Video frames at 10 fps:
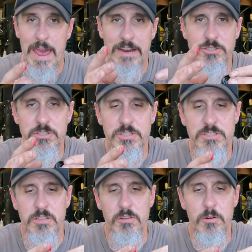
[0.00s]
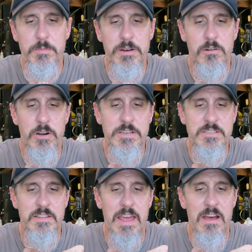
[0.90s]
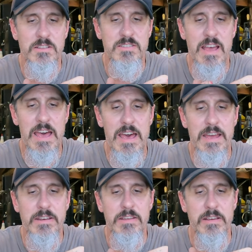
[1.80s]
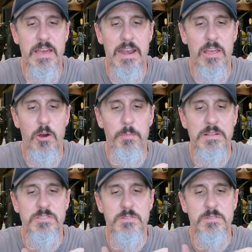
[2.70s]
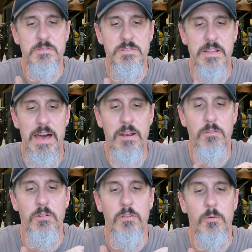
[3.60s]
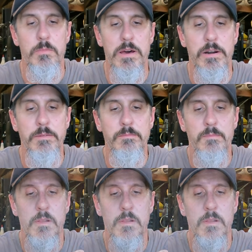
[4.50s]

add you just a little bit of grease to the outside to kind of help it slide on a little better.